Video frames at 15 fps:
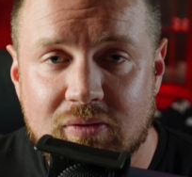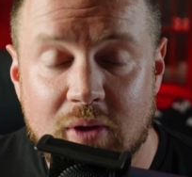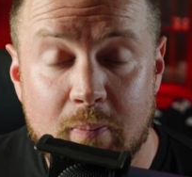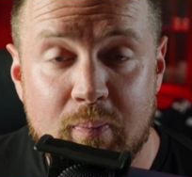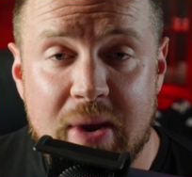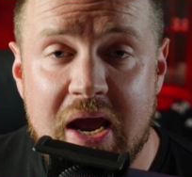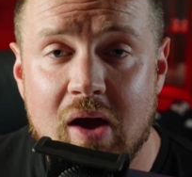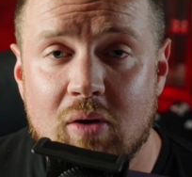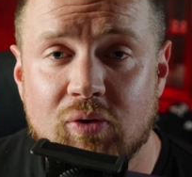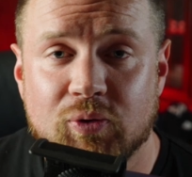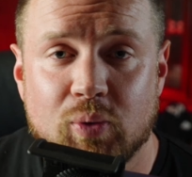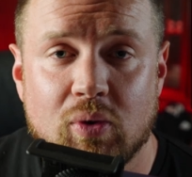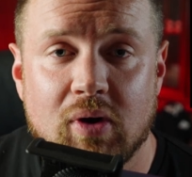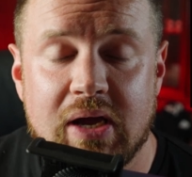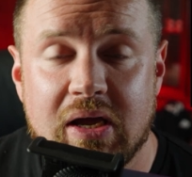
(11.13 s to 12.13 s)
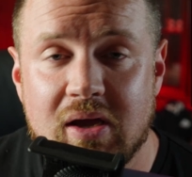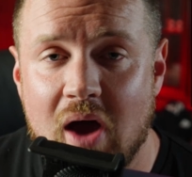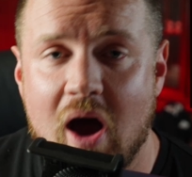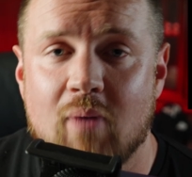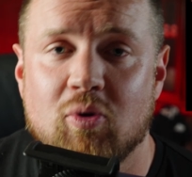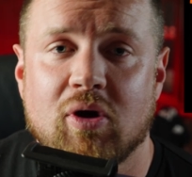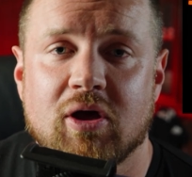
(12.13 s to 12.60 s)
the BO3
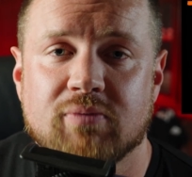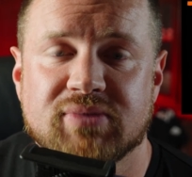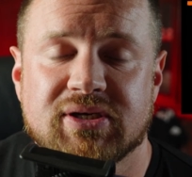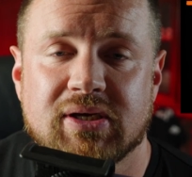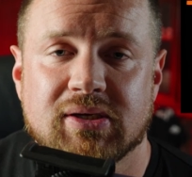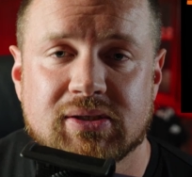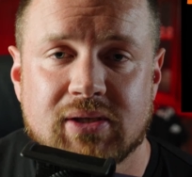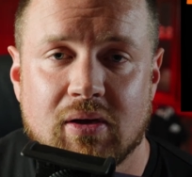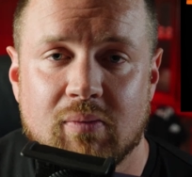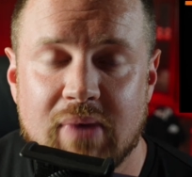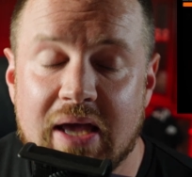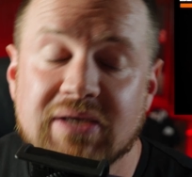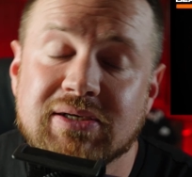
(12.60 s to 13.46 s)
Gobblegum system